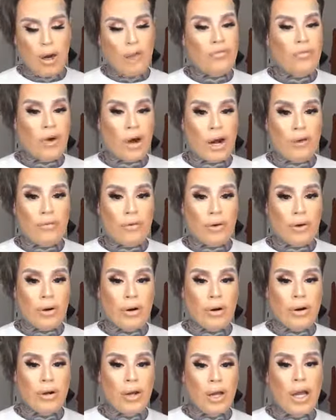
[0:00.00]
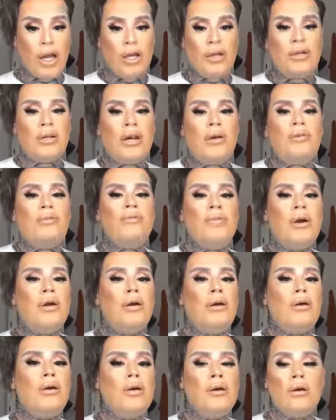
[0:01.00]
forever. And
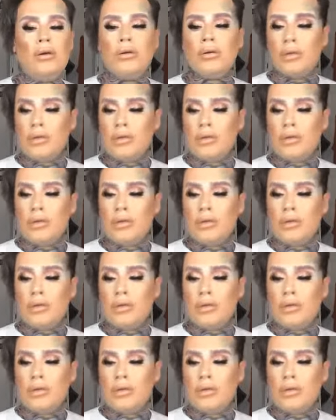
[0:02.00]
ever.